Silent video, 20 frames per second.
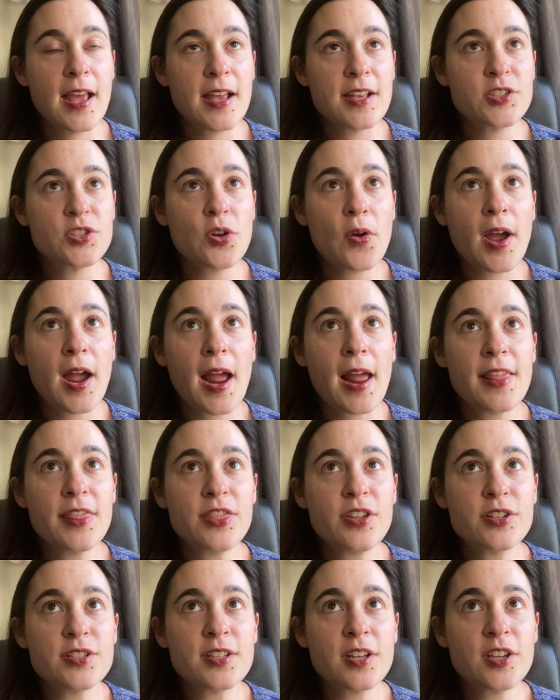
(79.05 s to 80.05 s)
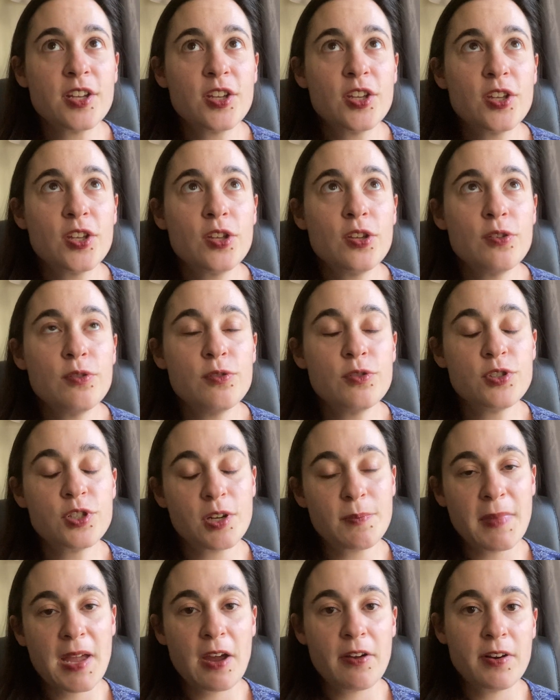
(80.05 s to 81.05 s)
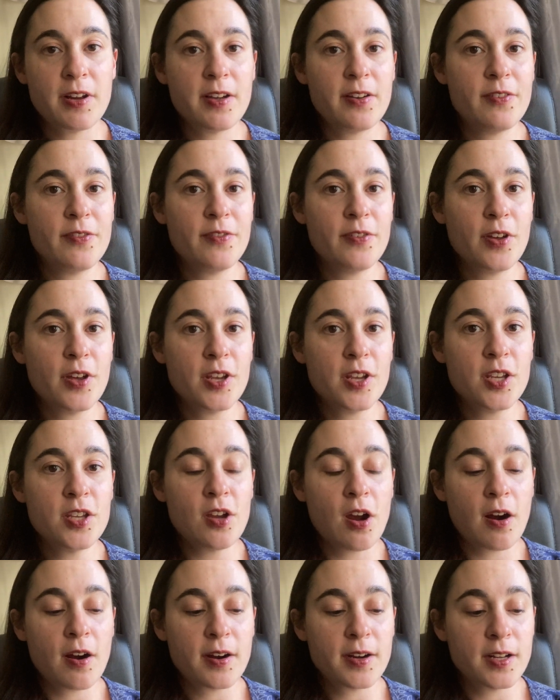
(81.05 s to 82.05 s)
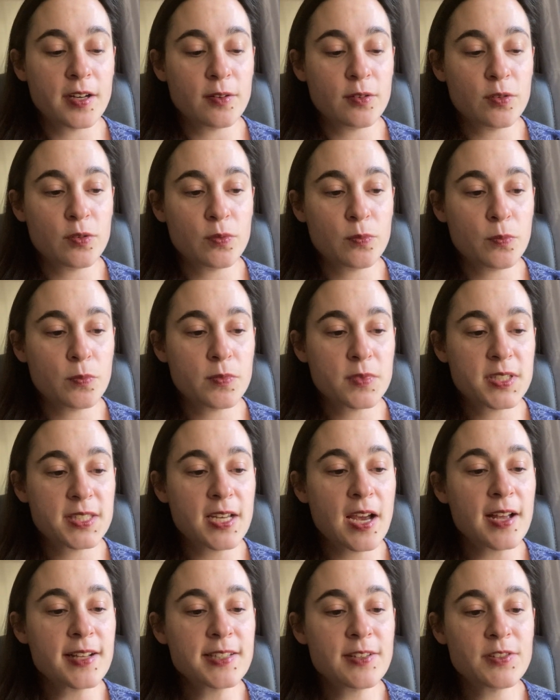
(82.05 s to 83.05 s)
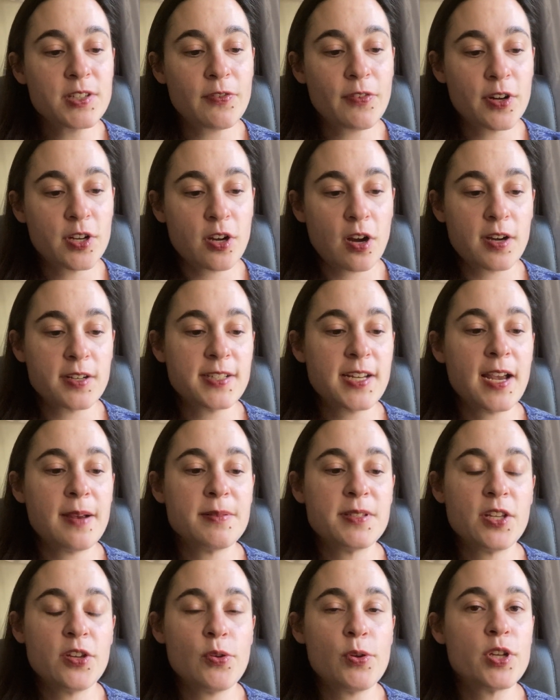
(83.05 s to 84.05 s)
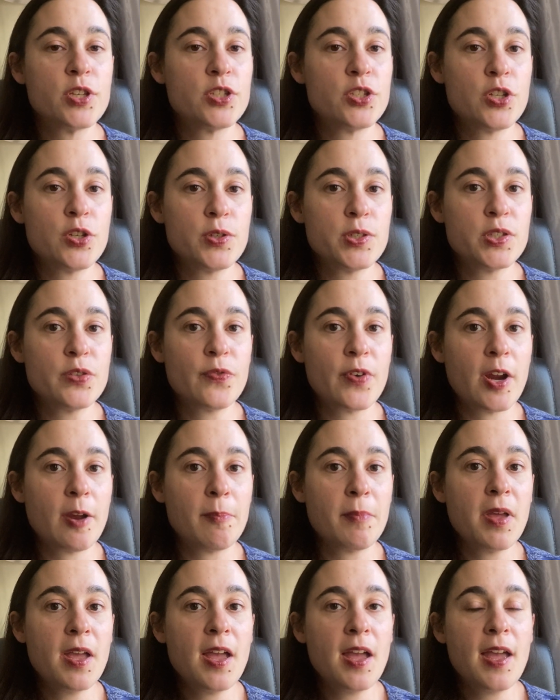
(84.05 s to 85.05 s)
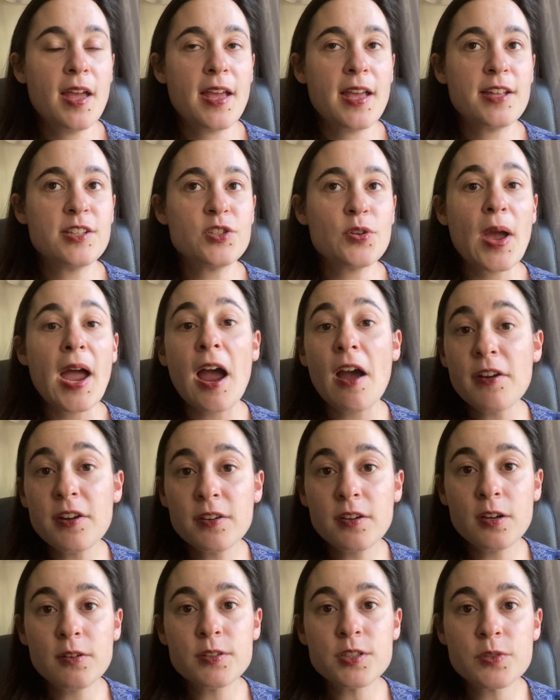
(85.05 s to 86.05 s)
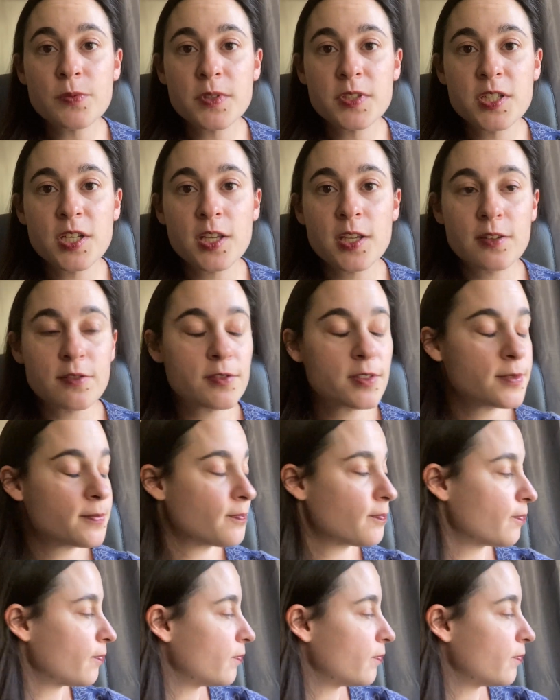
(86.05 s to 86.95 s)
So there's a huge amount of yarn and tons of different yarn types that you can choose from. And so how do you know which one to use?